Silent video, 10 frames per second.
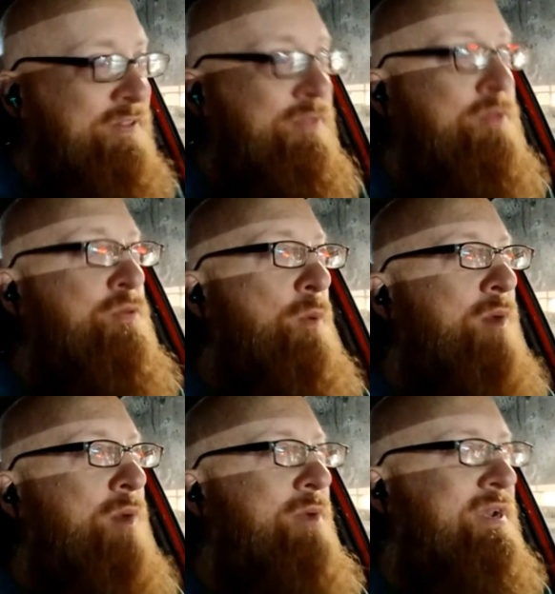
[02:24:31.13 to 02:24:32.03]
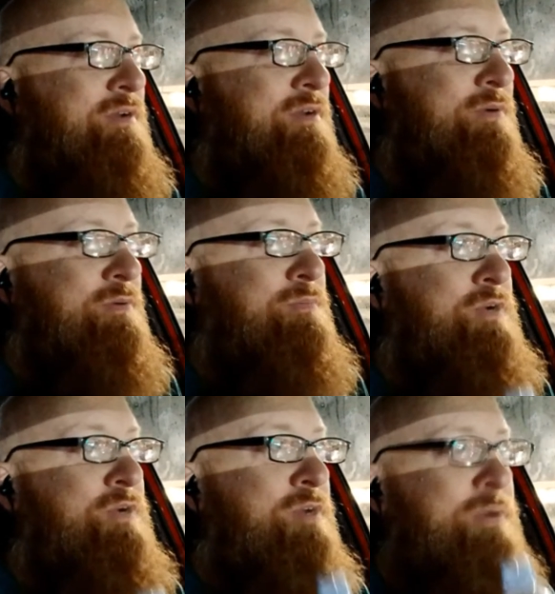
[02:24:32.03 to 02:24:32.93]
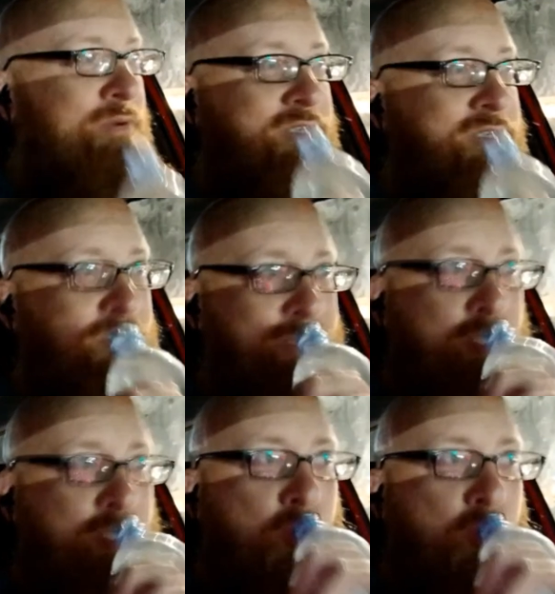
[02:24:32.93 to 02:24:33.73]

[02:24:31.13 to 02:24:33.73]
one way could be reasonable too.